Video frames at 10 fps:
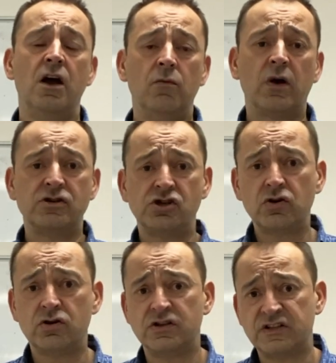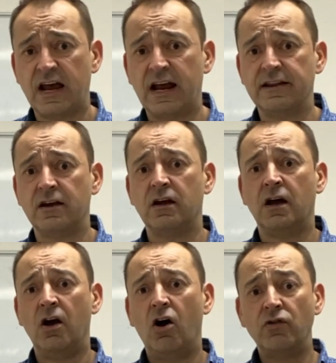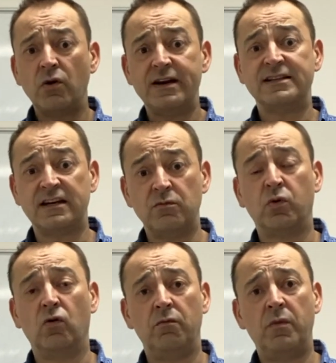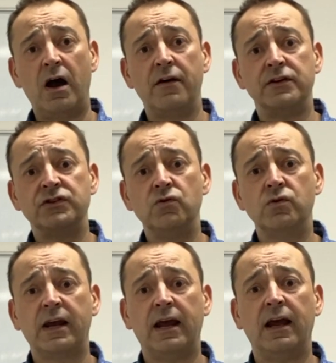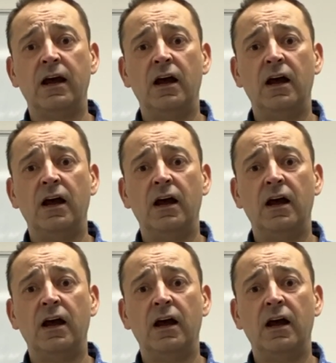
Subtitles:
But I should say that although it is an important part of the toolkit,